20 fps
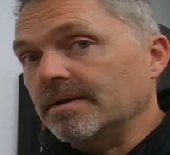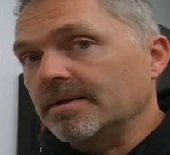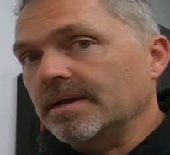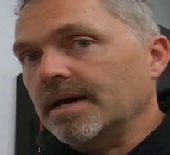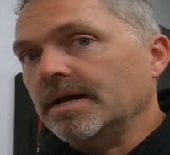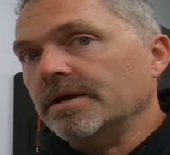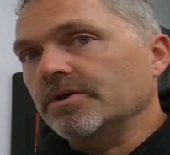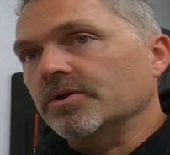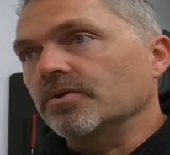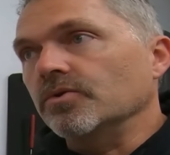
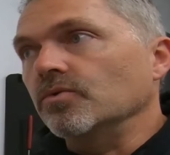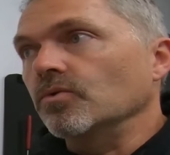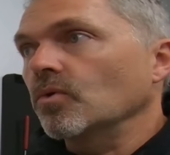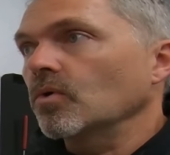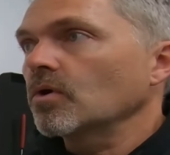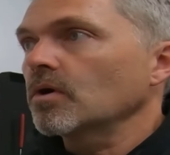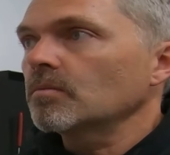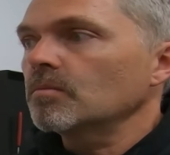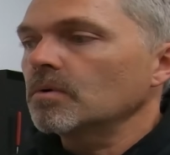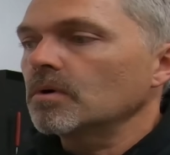Not your
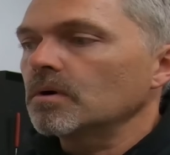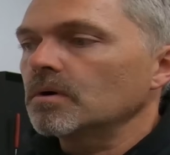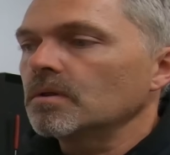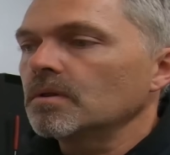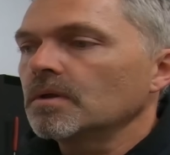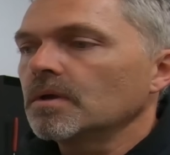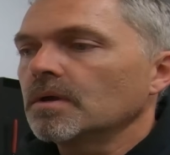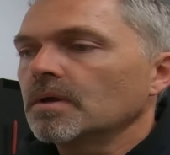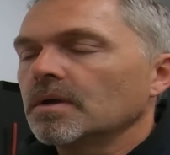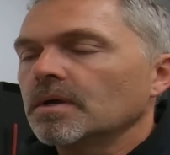normal,
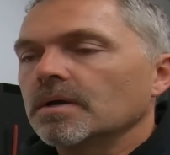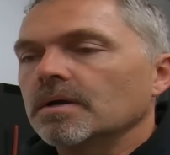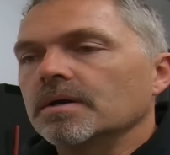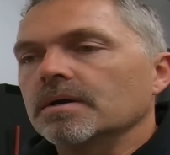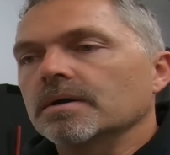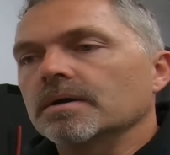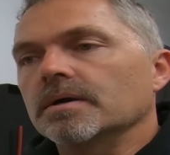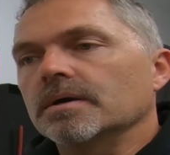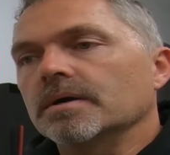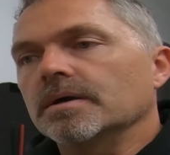
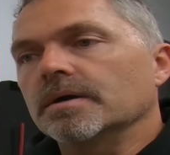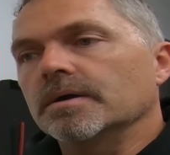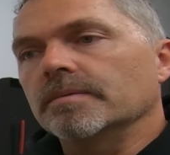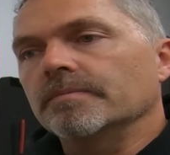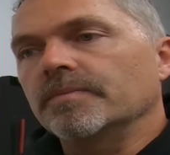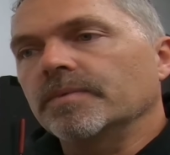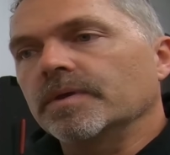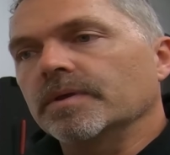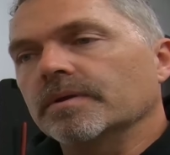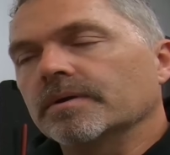
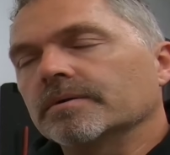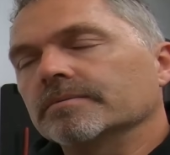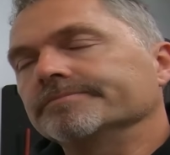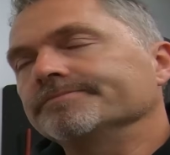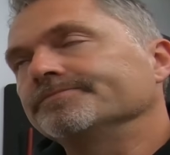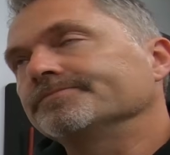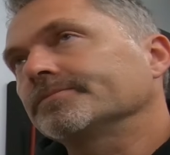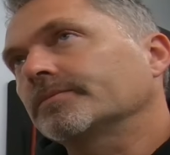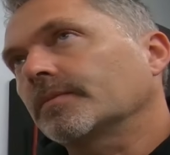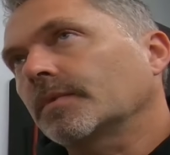
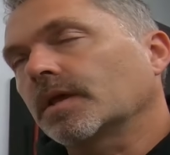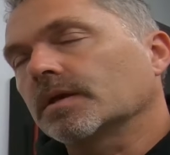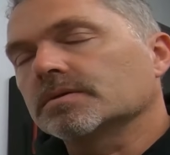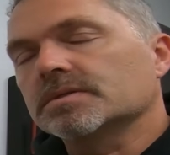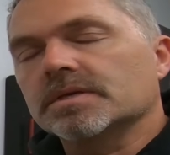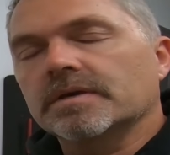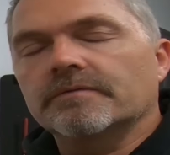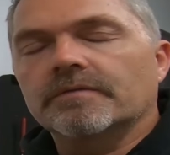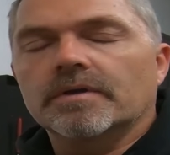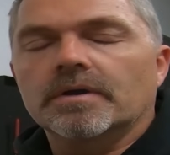
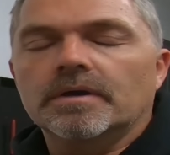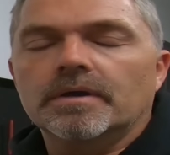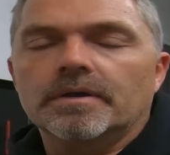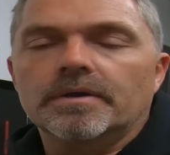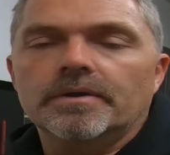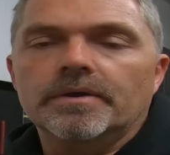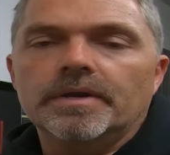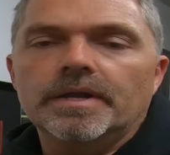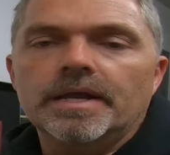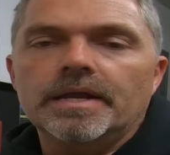
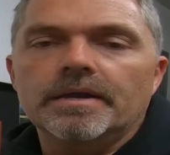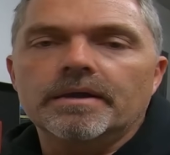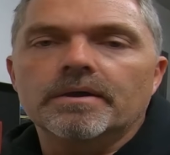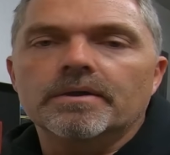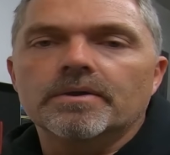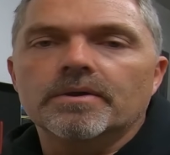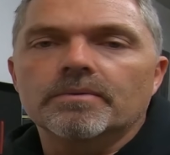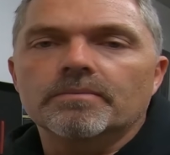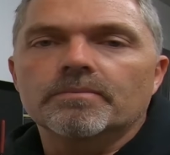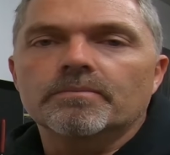700,
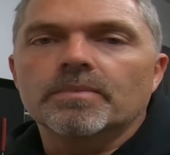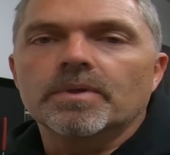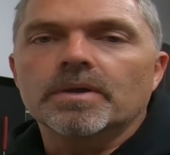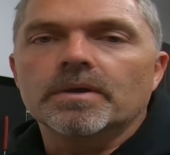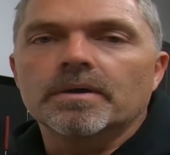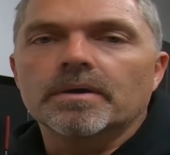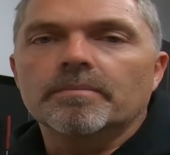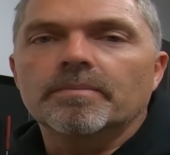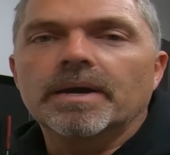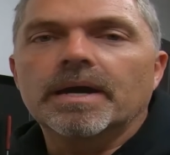
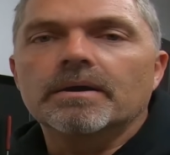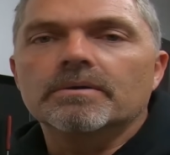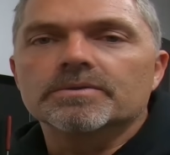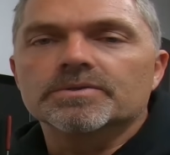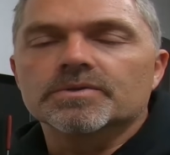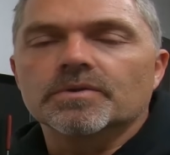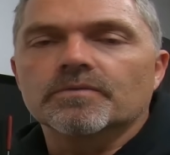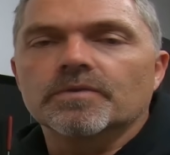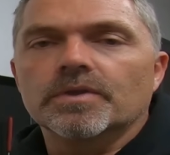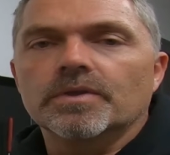800 pounds
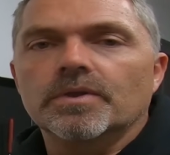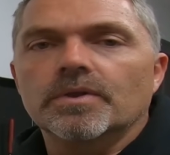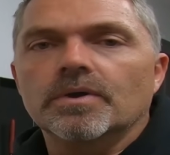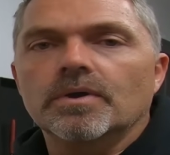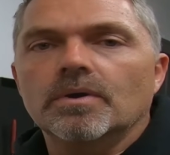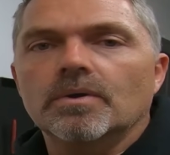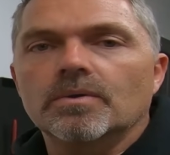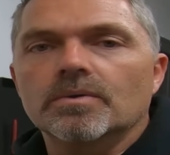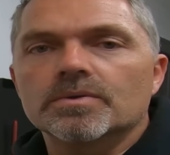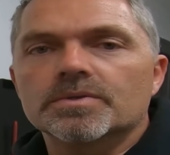over the
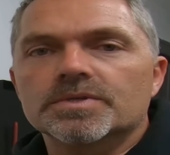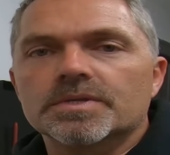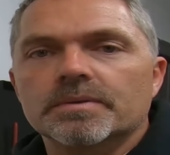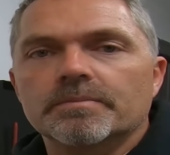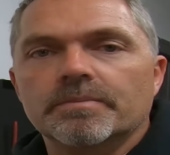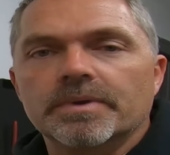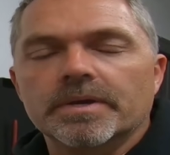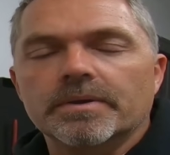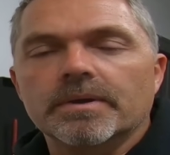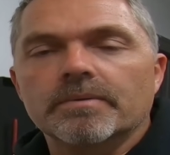nose
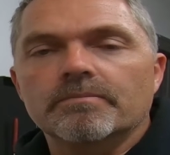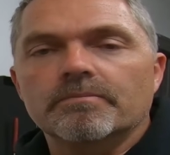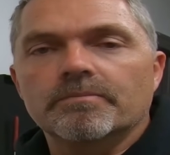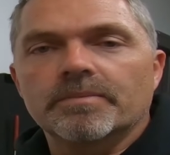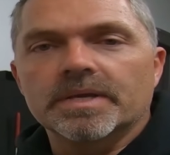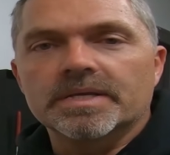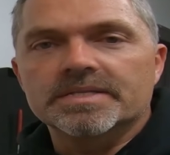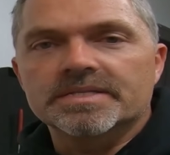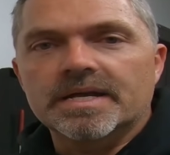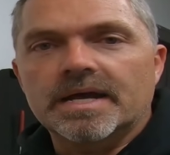and
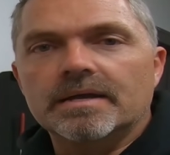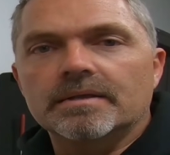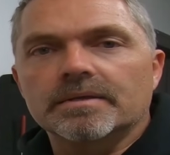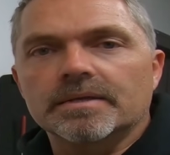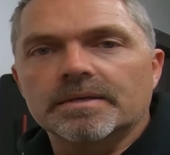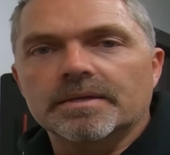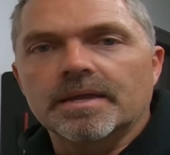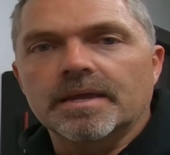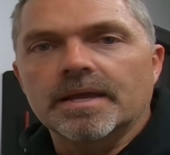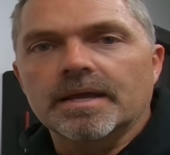big
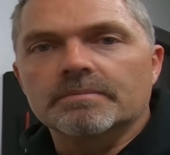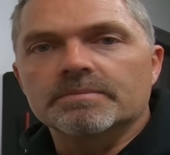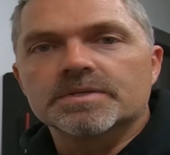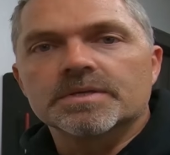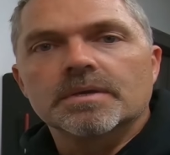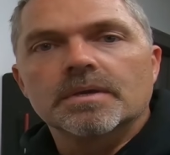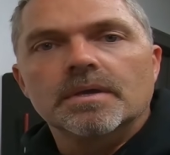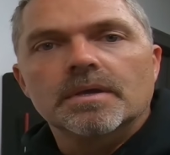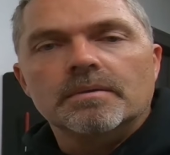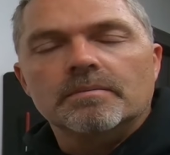solid cams,
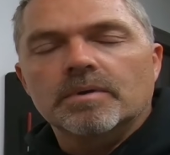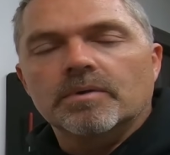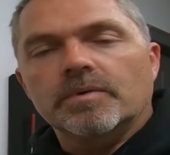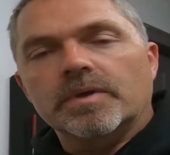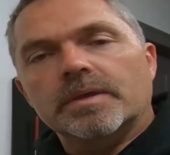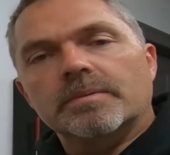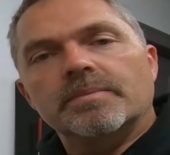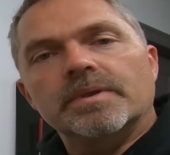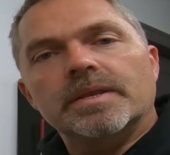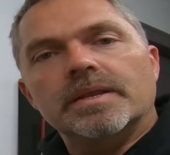but we
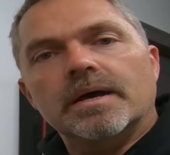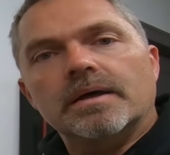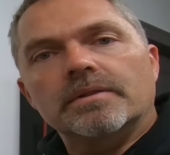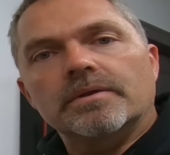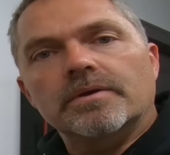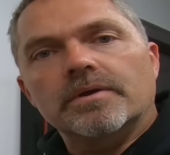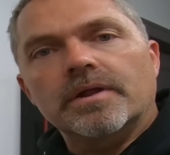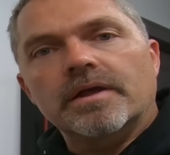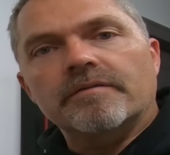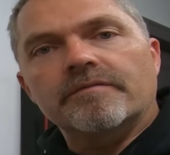could be down
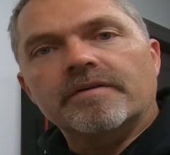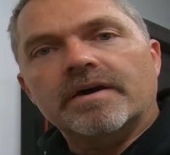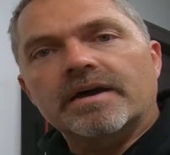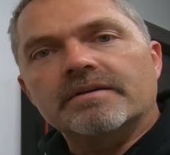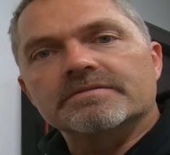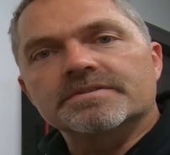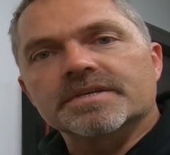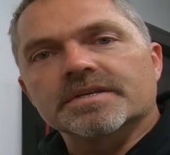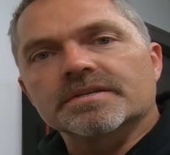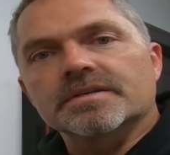there in that
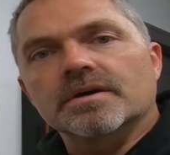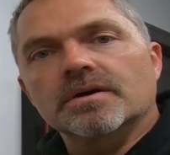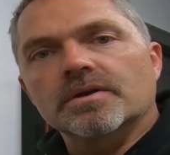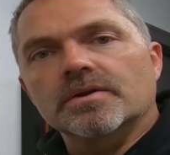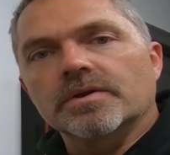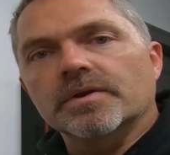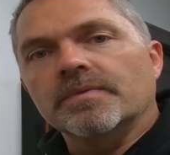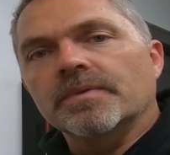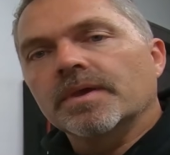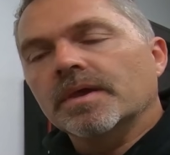500,
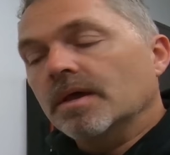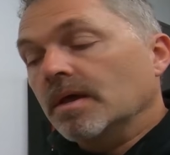600.